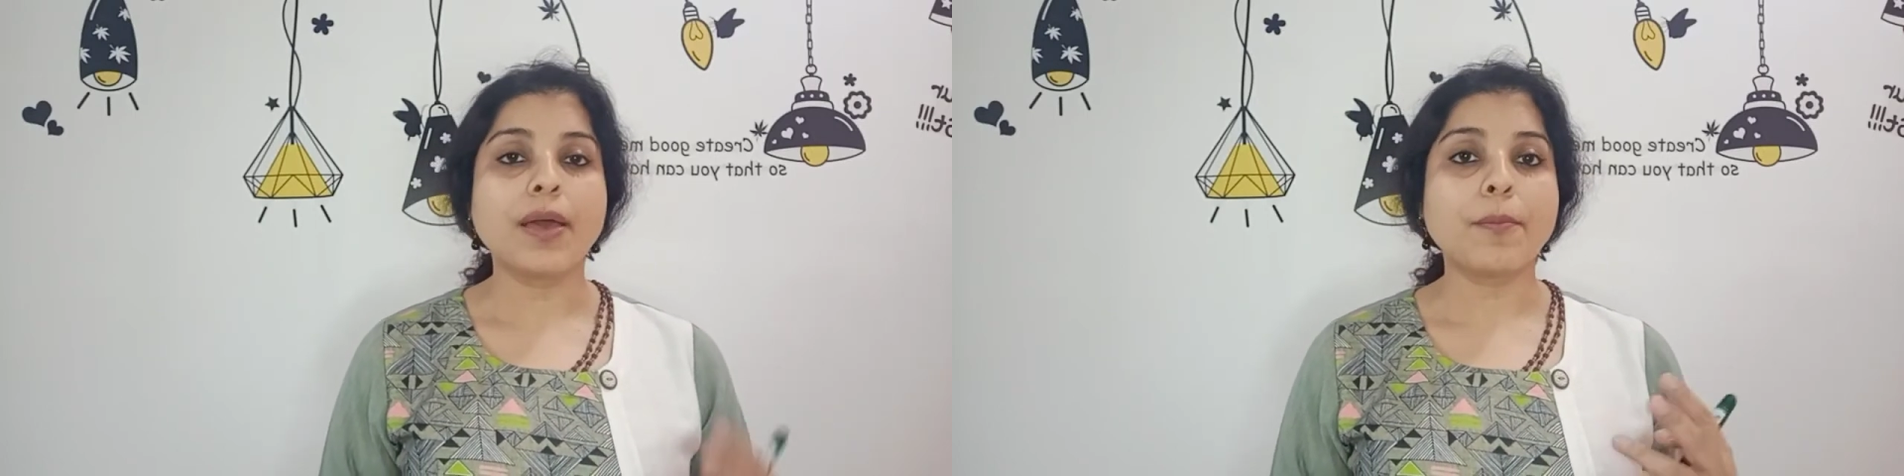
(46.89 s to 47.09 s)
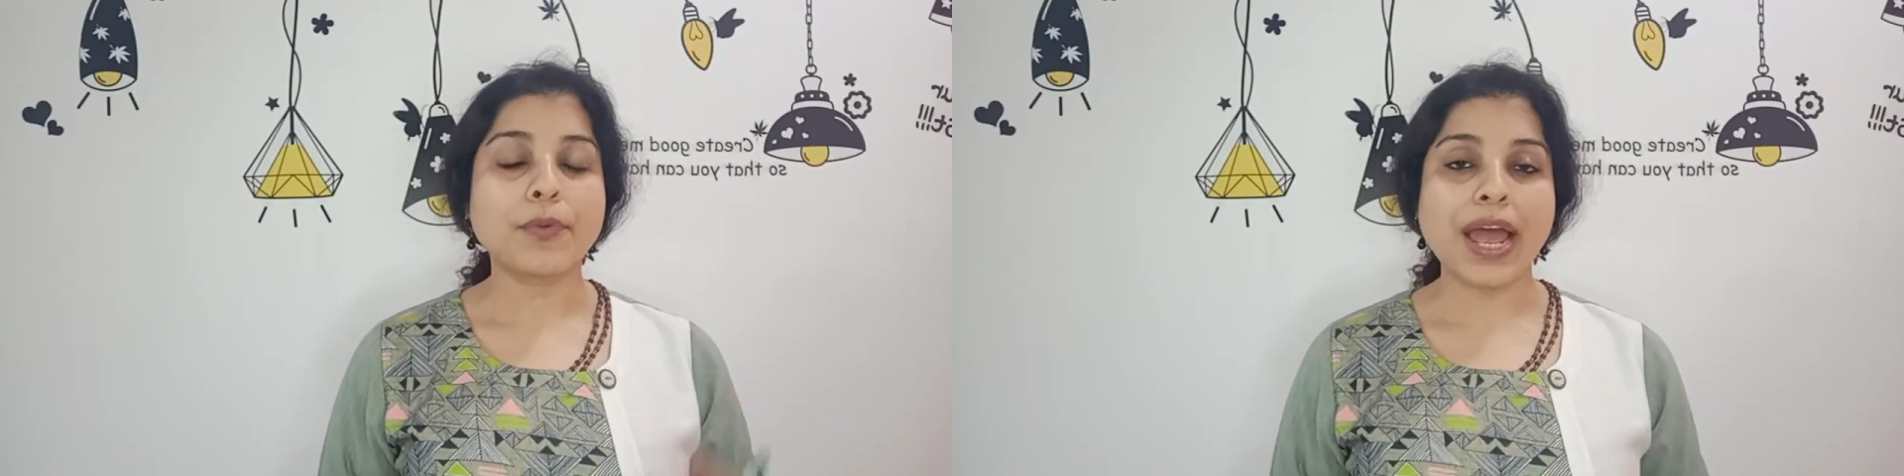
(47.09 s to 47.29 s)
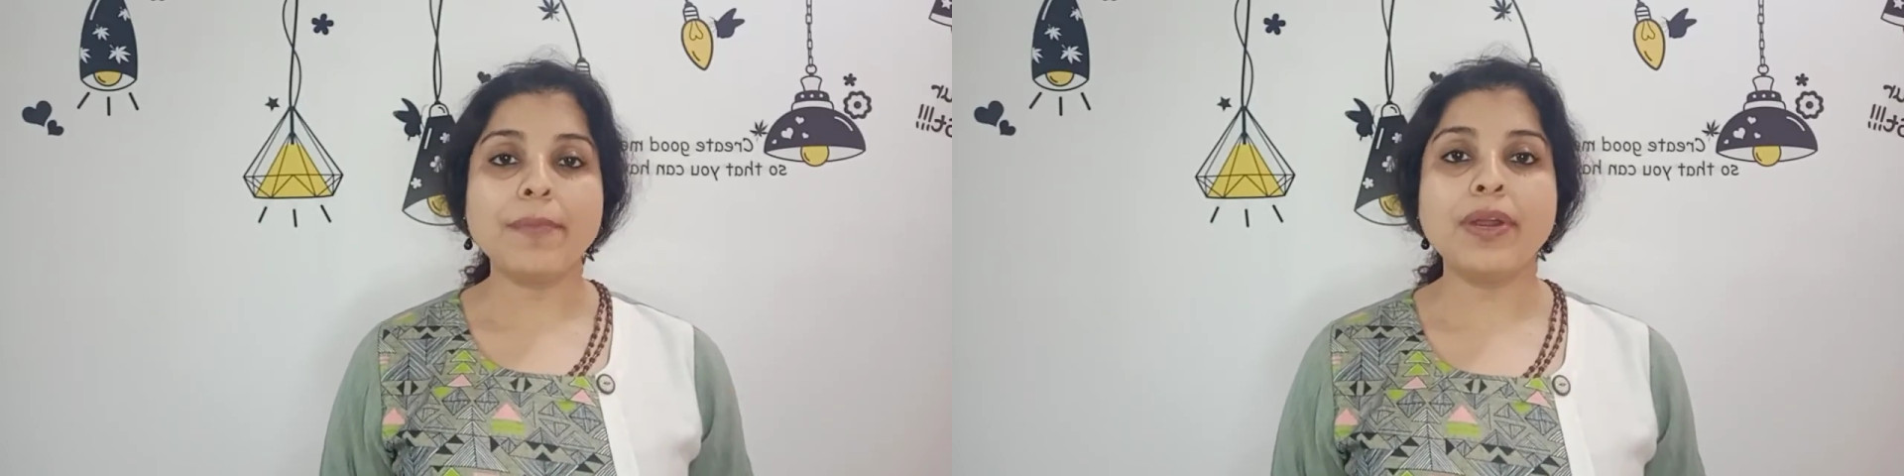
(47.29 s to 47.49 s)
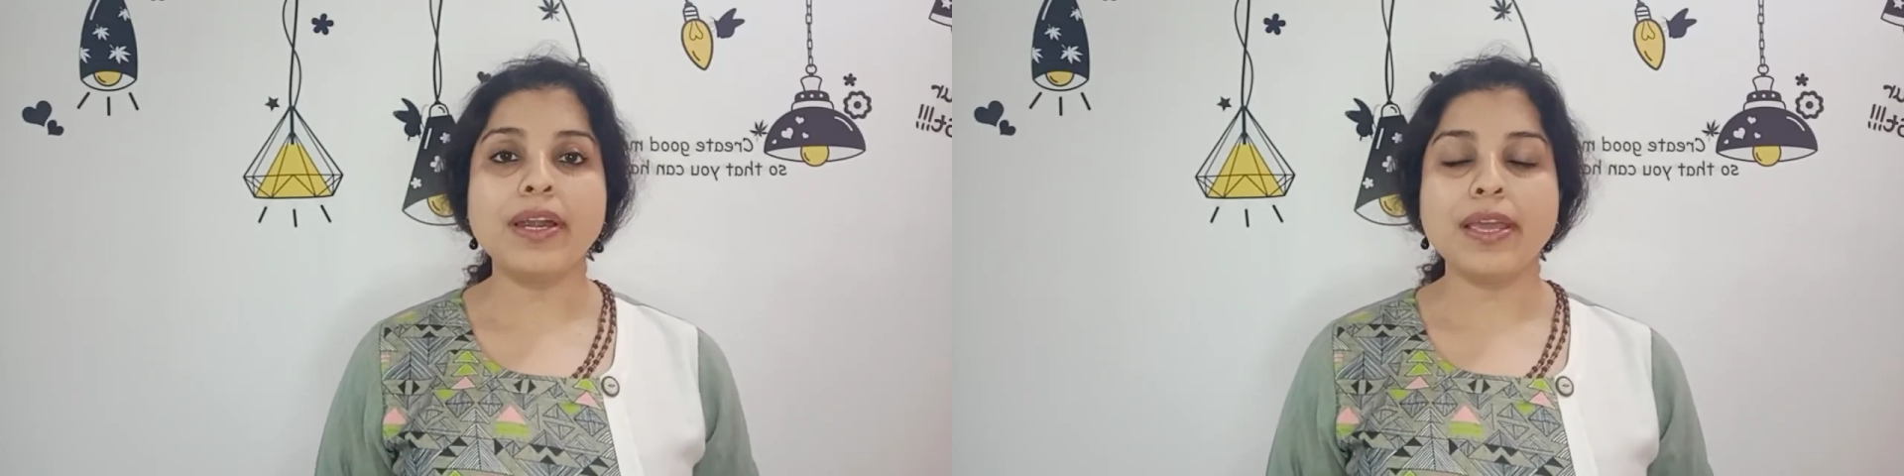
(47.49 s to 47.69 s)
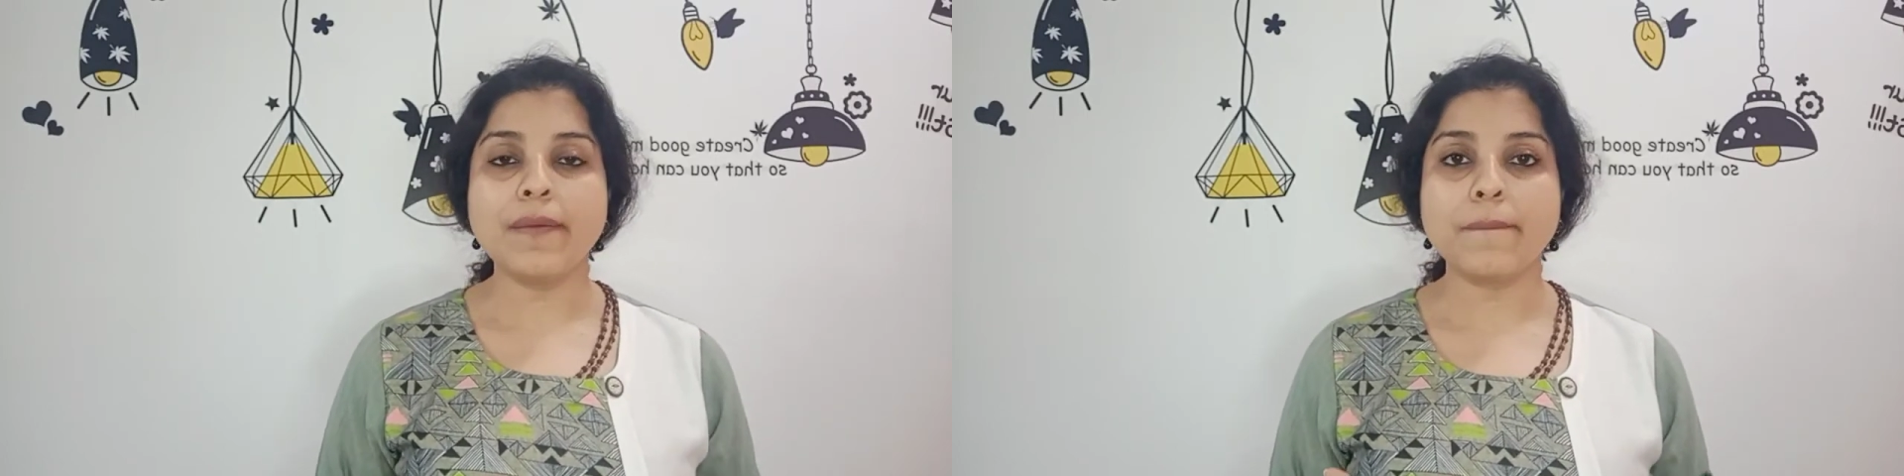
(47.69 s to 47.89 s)

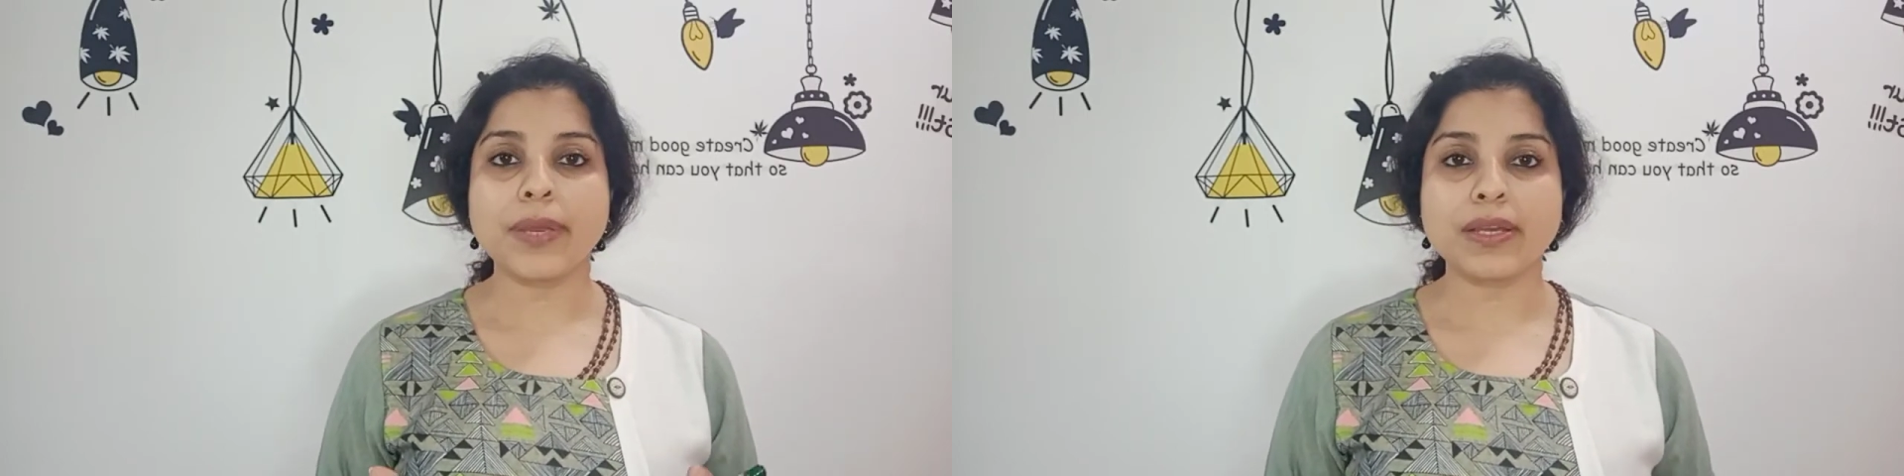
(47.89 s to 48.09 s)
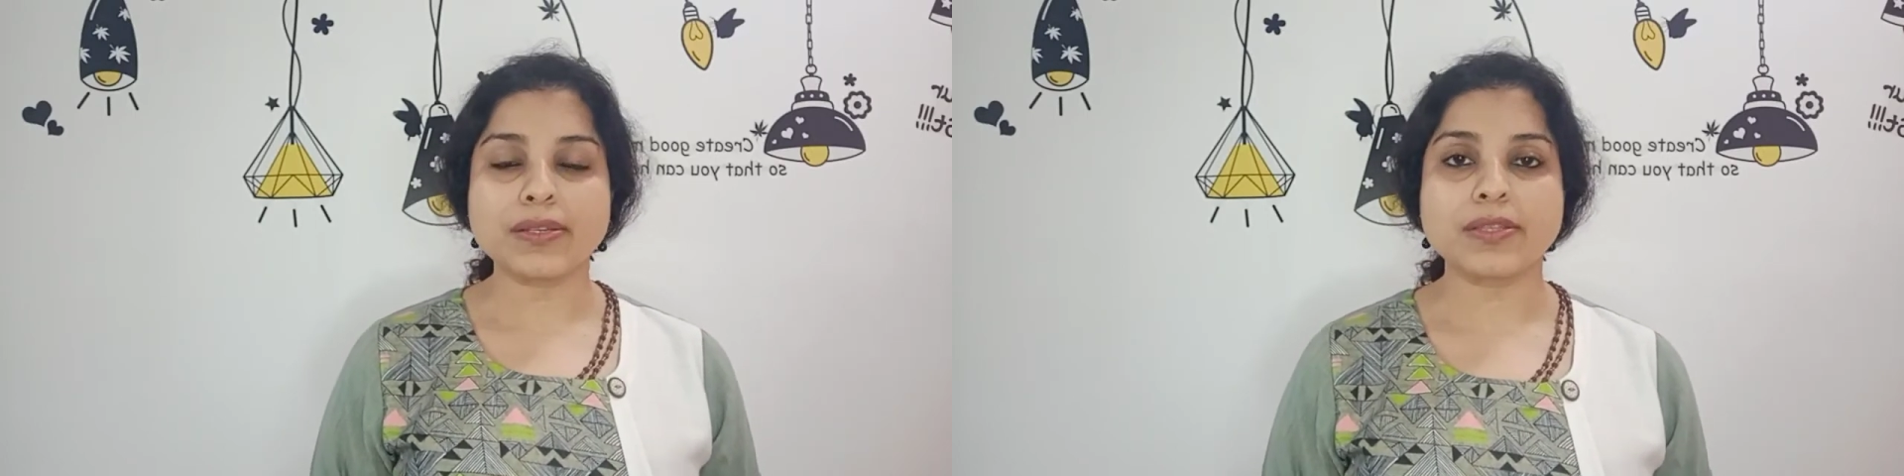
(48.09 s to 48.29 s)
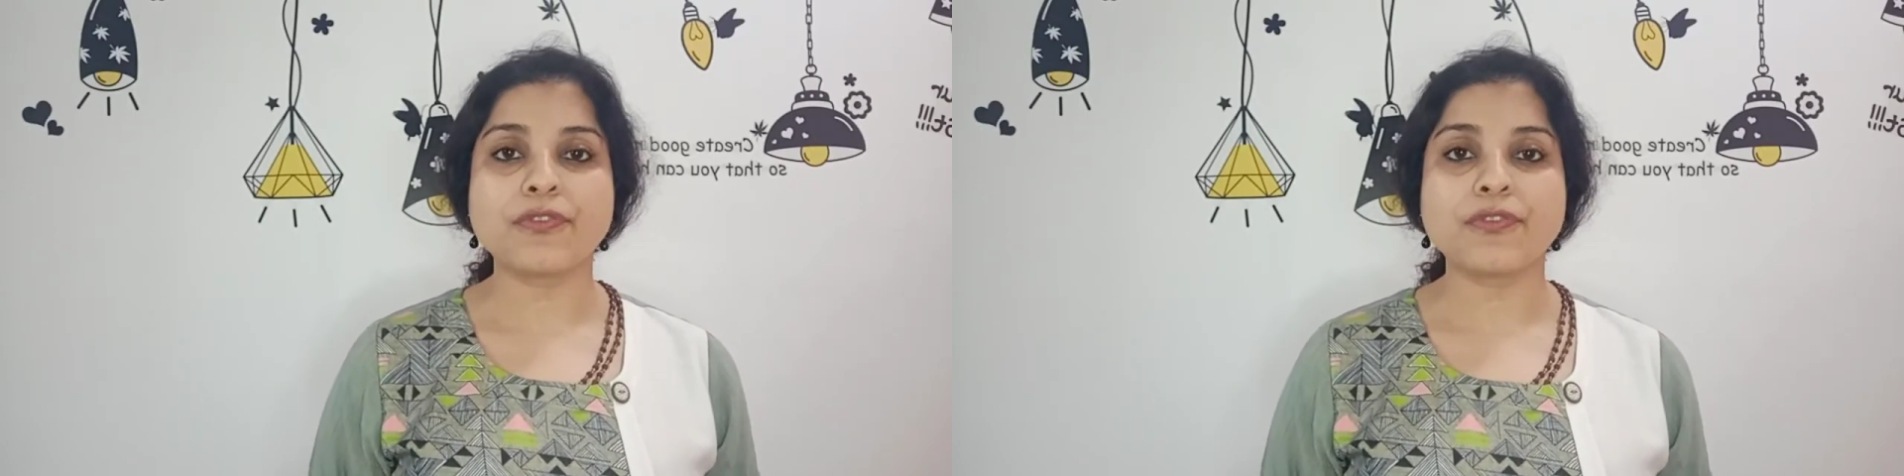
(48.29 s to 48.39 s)
Primarily because the